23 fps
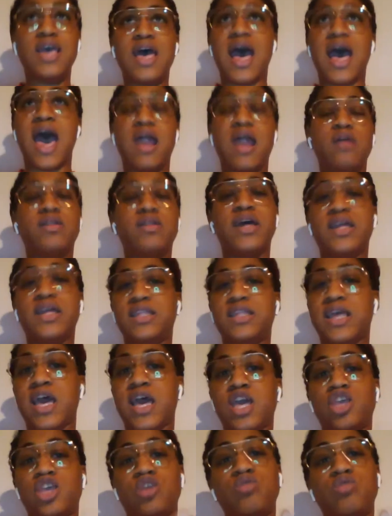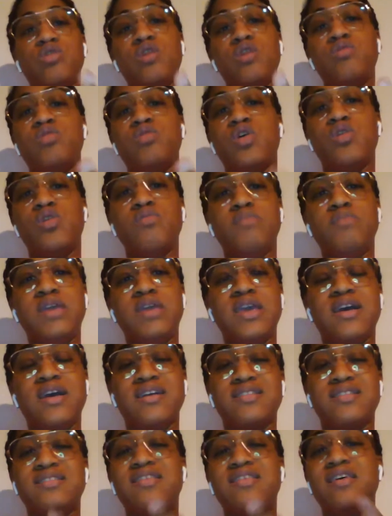I don't like that. You don't know me
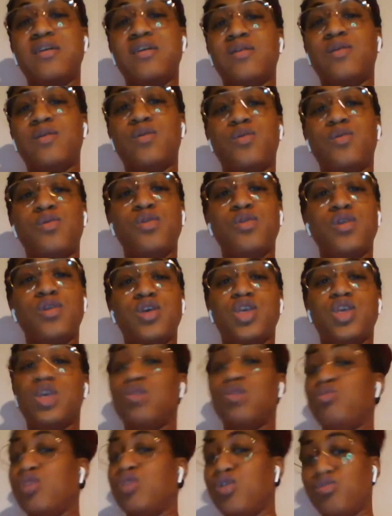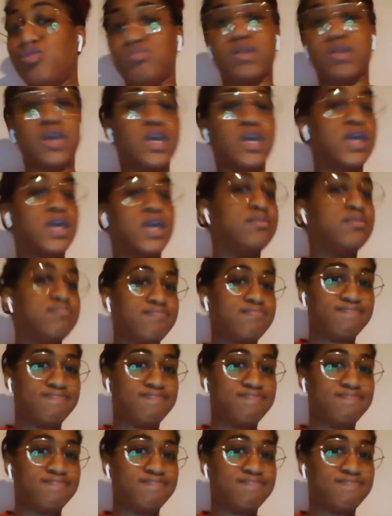until you know me.